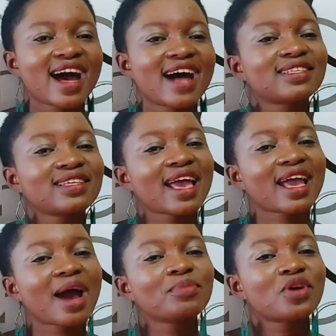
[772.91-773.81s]
until i
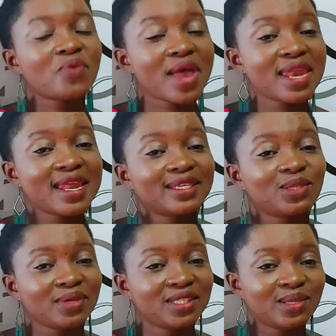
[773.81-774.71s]
come your way
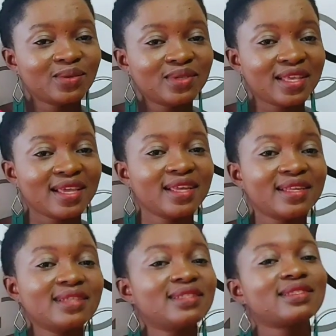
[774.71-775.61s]
next week tuesday
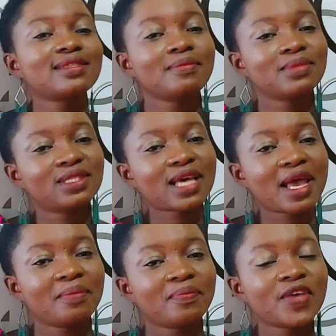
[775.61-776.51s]
this same time